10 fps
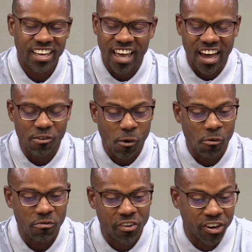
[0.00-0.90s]
Yeah. Well,
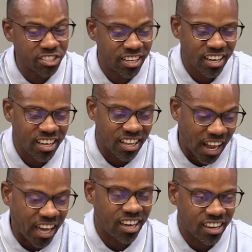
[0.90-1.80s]
first,
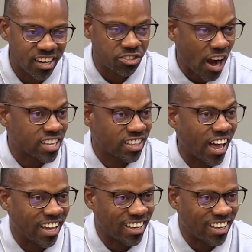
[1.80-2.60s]
like attracts like.